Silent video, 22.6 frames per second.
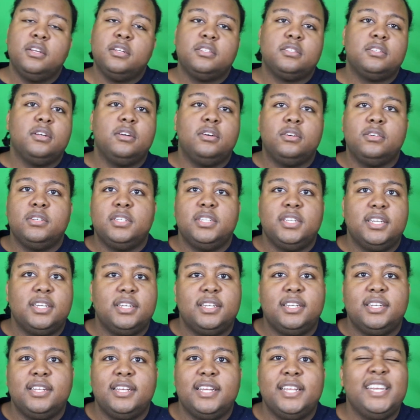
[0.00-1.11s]
So, yeah,
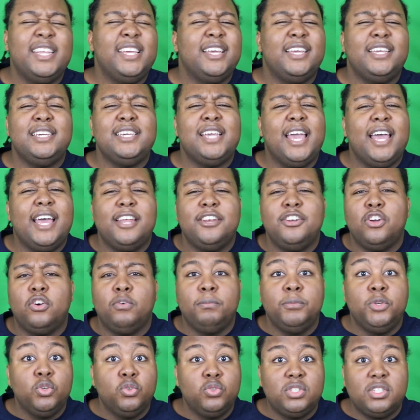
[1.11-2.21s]
and then he had no
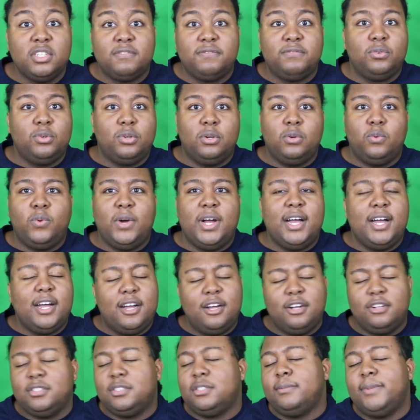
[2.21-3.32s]
music for a
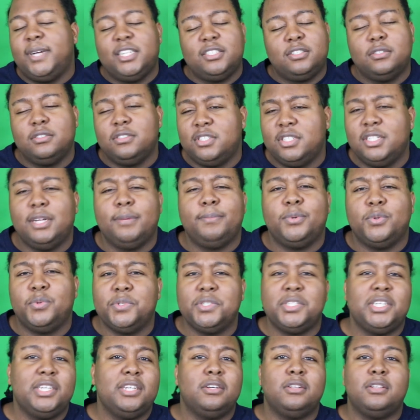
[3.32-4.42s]
while. Tommaso Ciampa
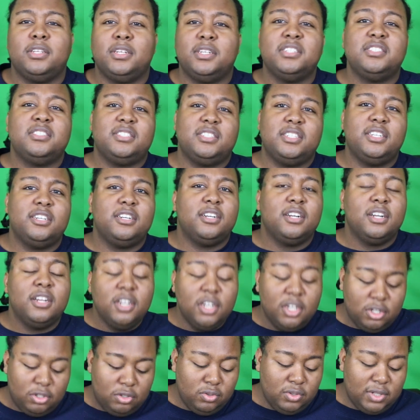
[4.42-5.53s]
was heel of this year,
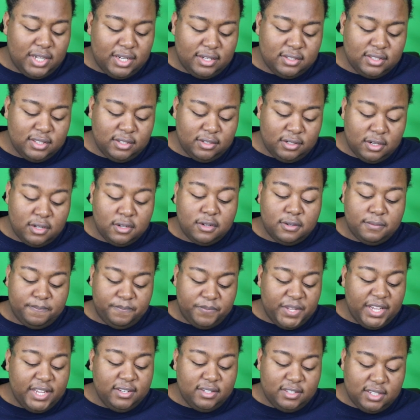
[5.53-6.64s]

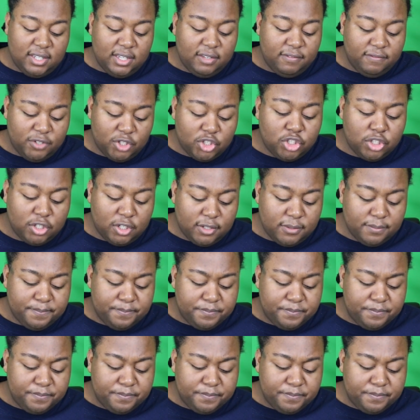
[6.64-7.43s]
2018, for sure.